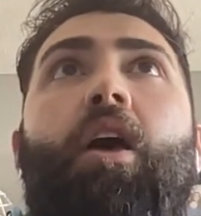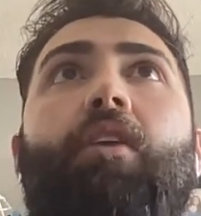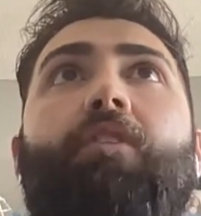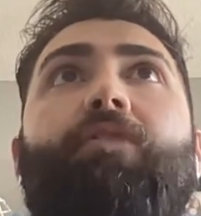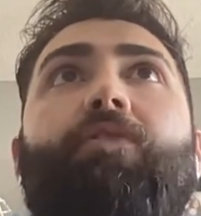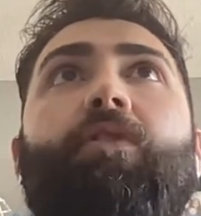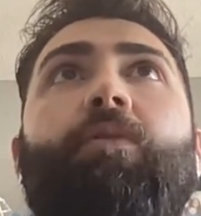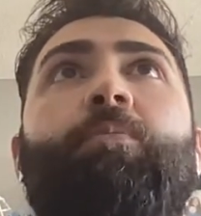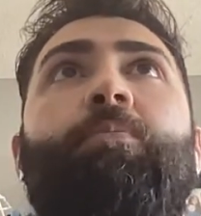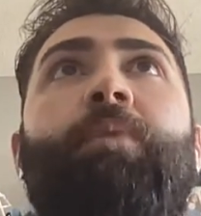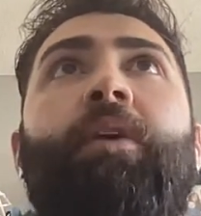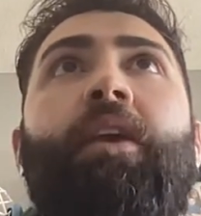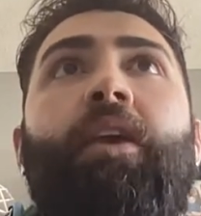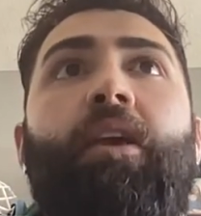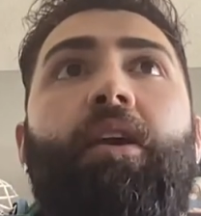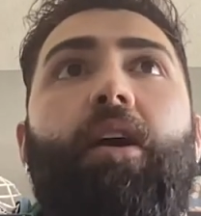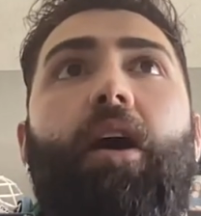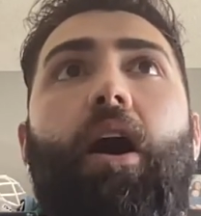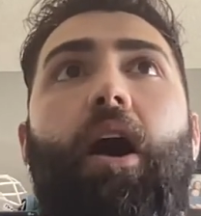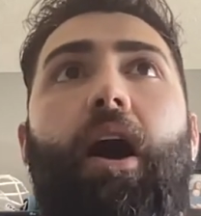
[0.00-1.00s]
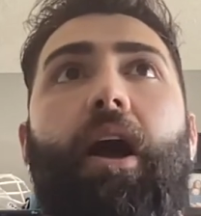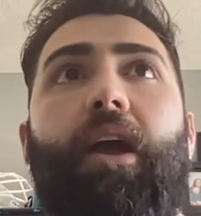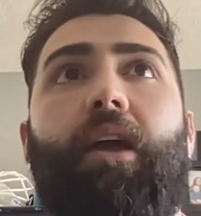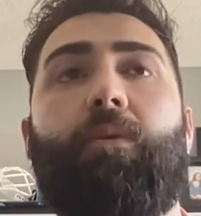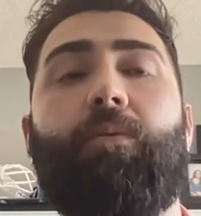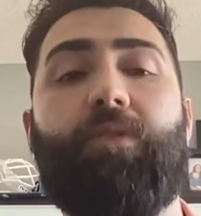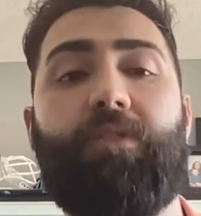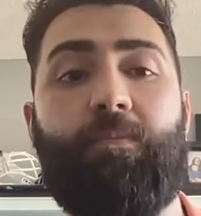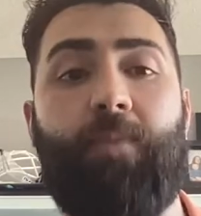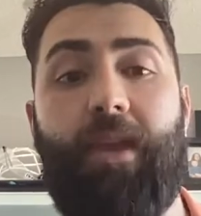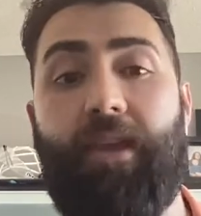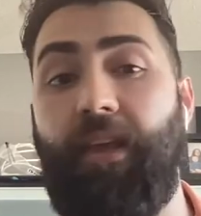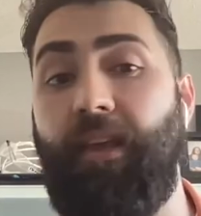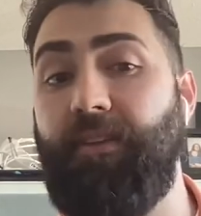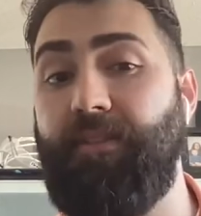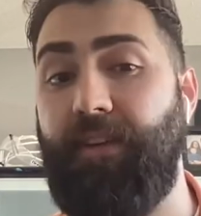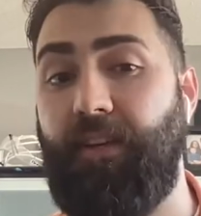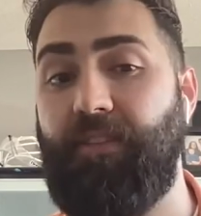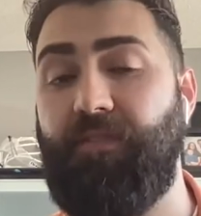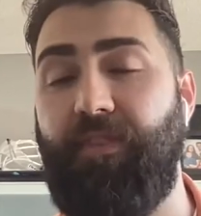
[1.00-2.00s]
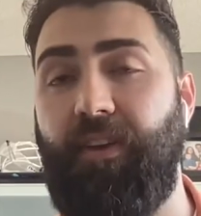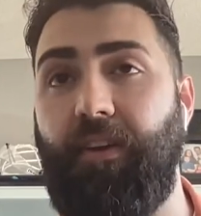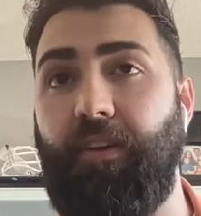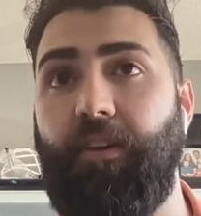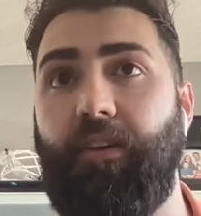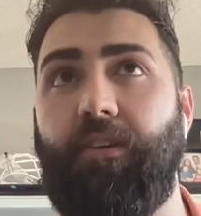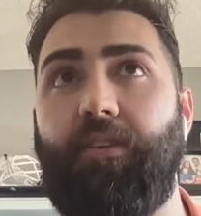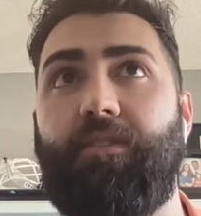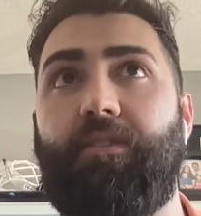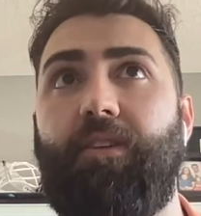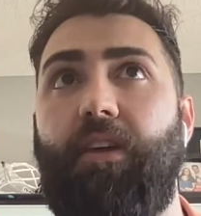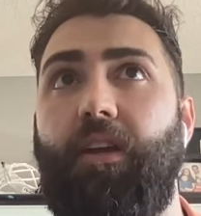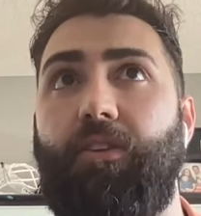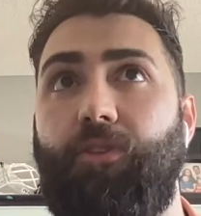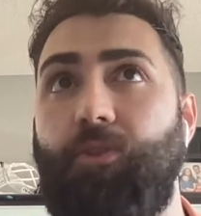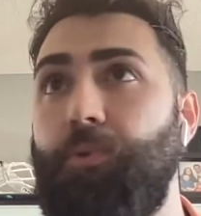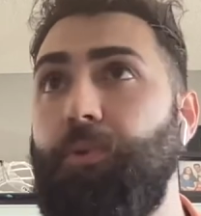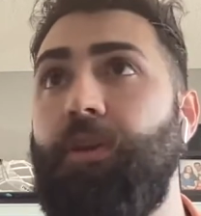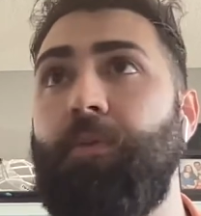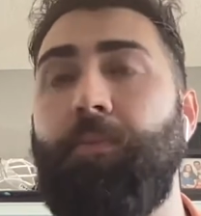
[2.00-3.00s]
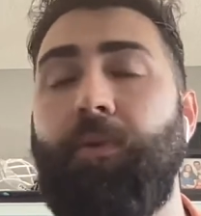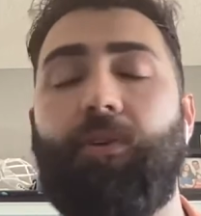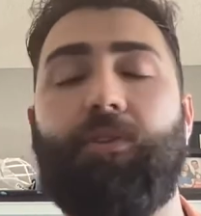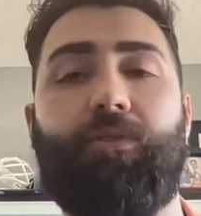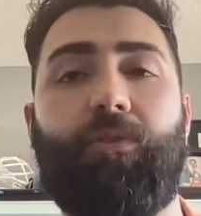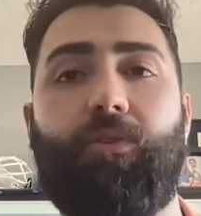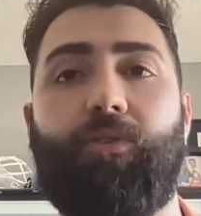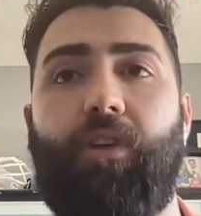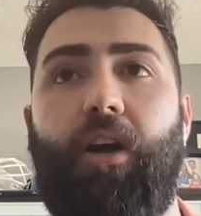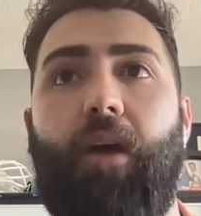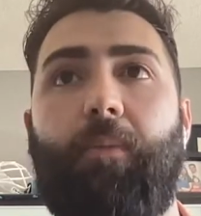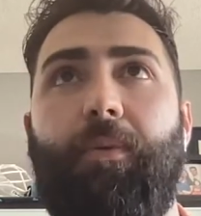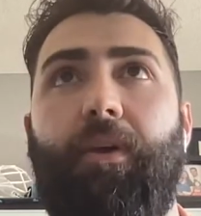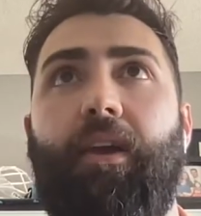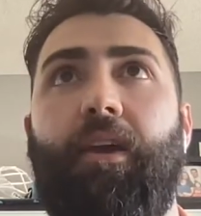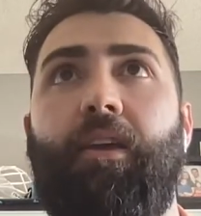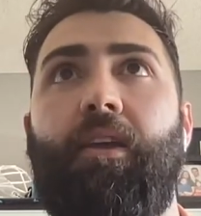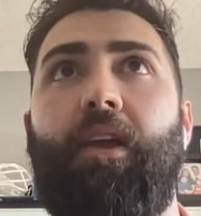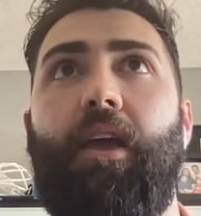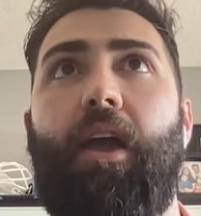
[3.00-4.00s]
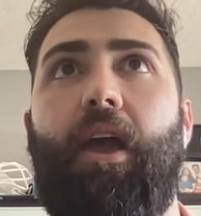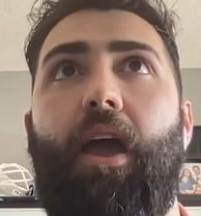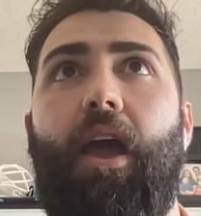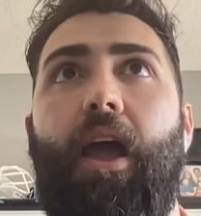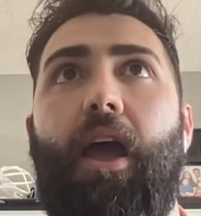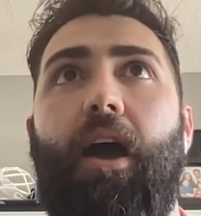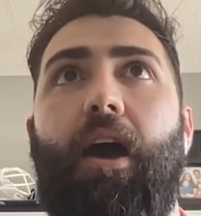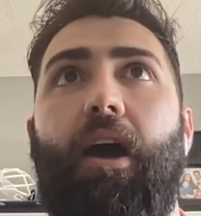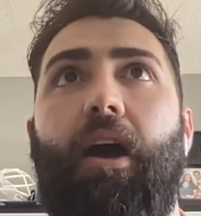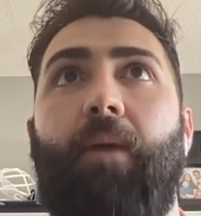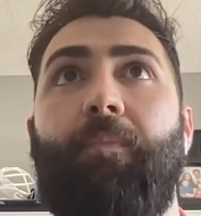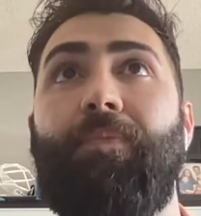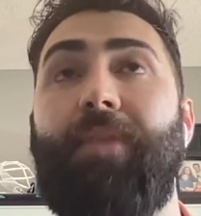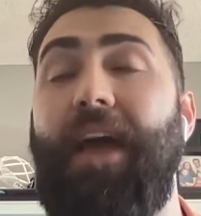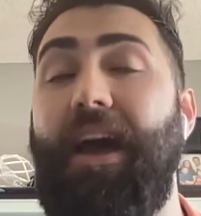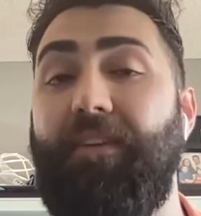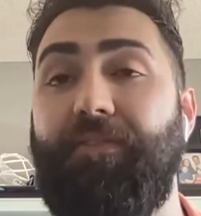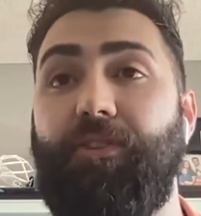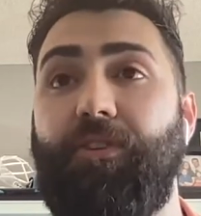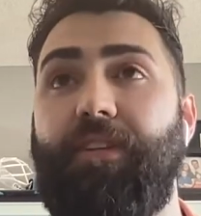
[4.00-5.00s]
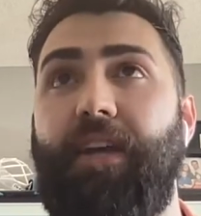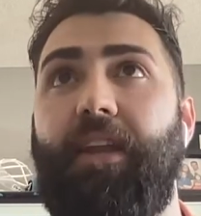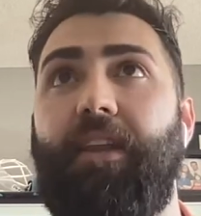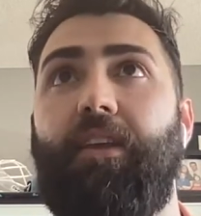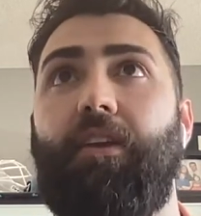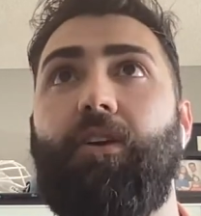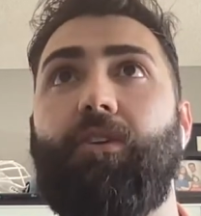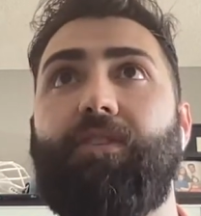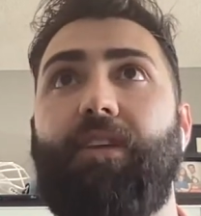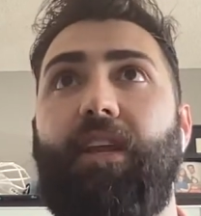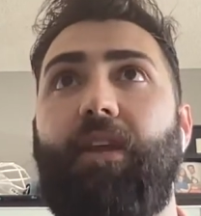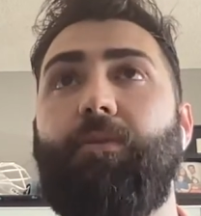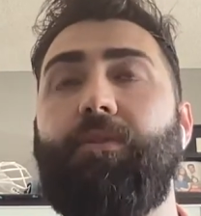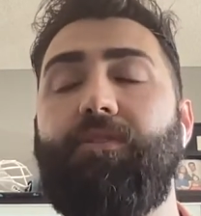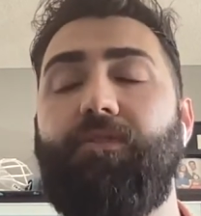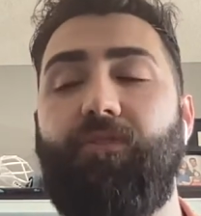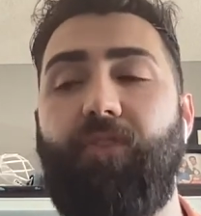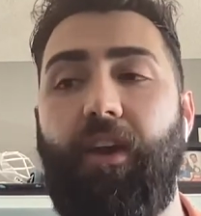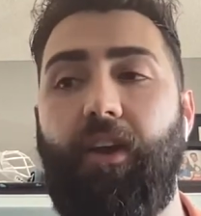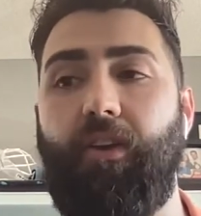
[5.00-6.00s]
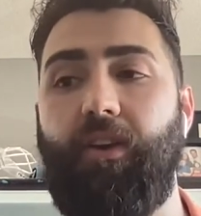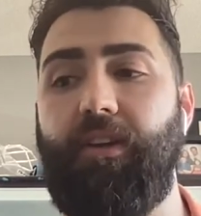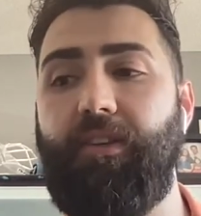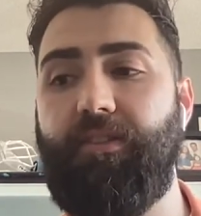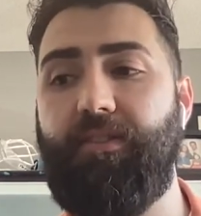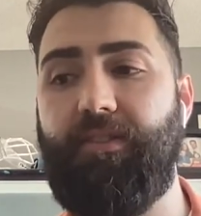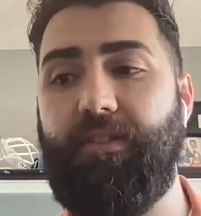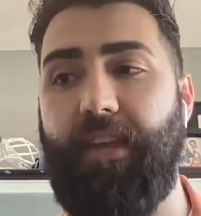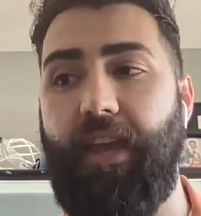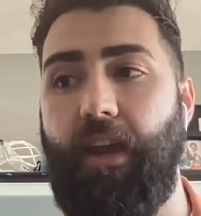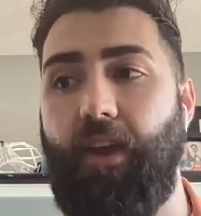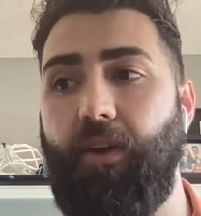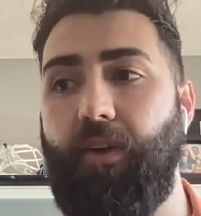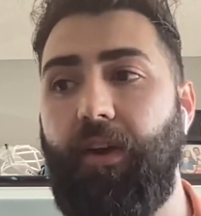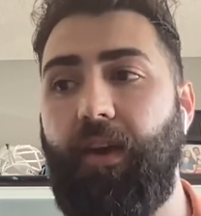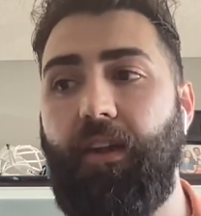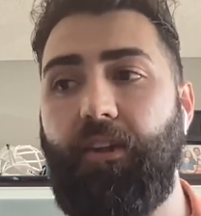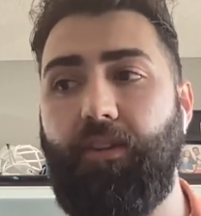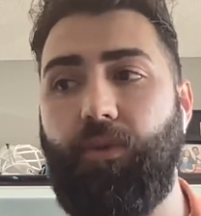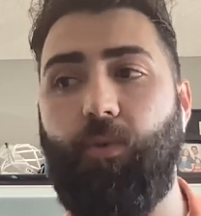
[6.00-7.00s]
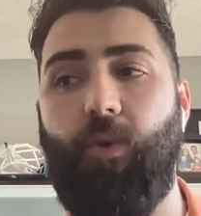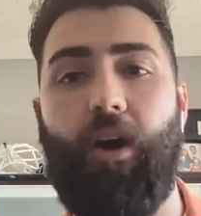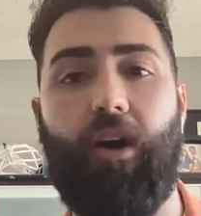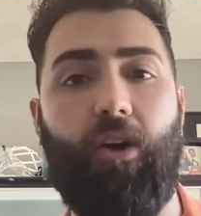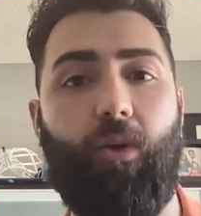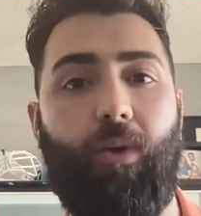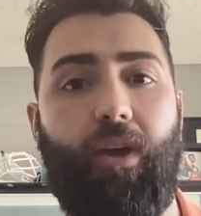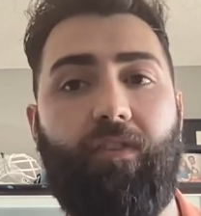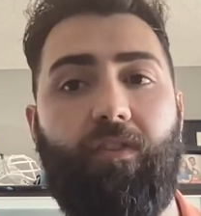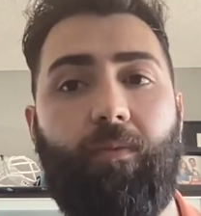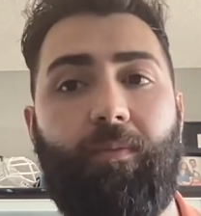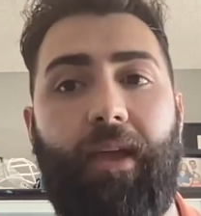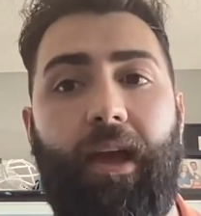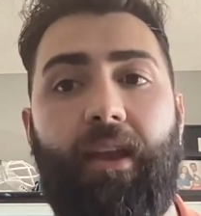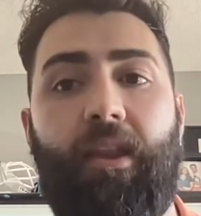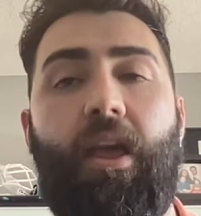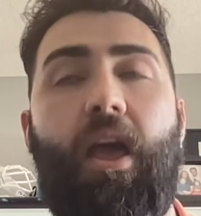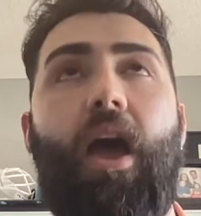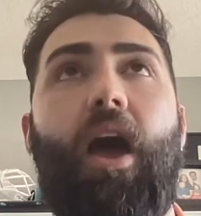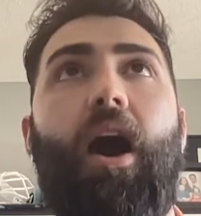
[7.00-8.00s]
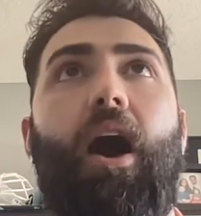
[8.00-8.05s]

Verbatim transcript: For me, I was making 6 figures doing personal shopping after 10 years, and it was very scary to walk away from that.